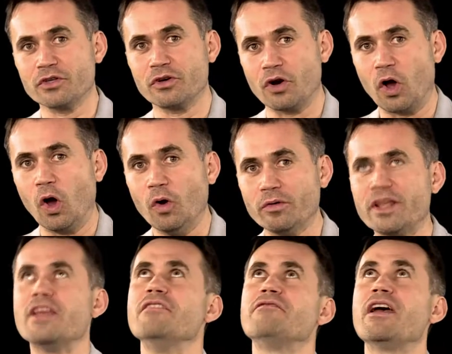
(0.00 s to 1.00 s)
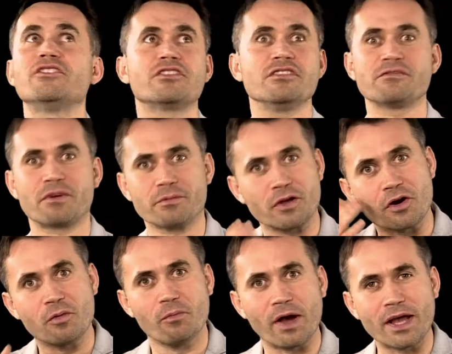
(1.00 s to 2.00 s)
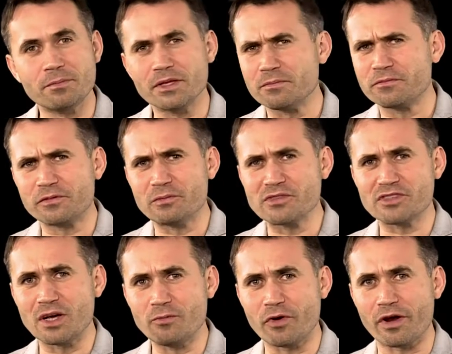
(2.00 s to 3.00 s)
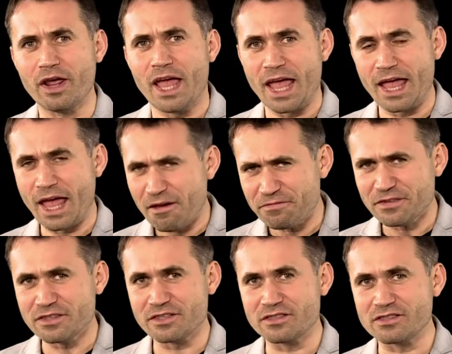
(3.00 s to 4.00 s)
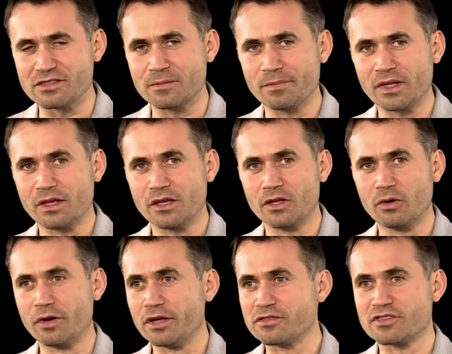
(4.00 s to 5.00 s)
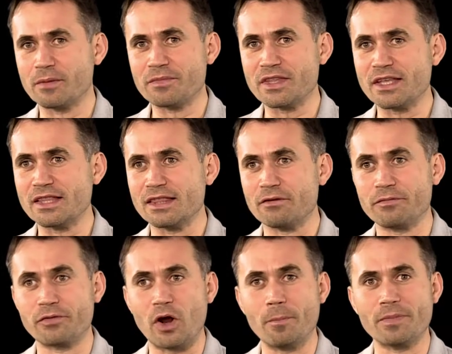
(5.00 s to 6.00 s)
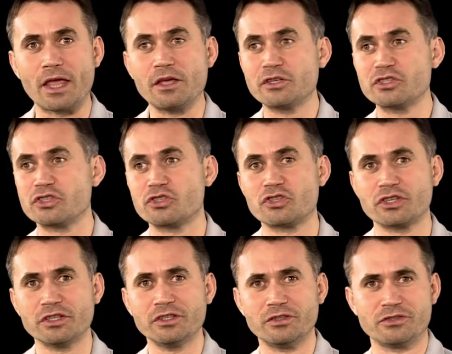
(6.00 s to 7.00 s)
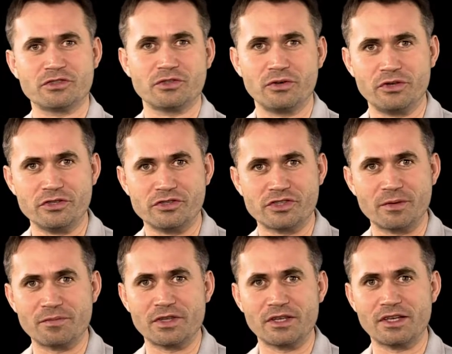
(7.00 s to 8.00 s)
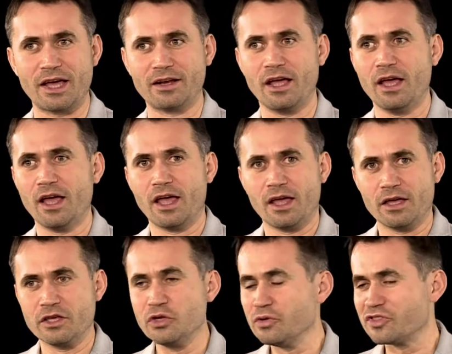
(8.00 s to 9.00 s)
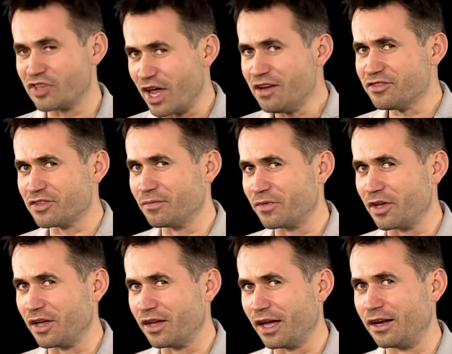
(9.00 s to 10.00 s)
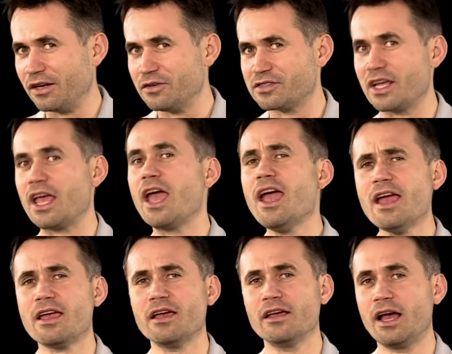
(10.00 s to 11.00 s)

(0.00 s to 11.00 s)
your own inventions, from your own mind, but from somewhere. Evidence, is something from external source, something that you say something and then you say, hey,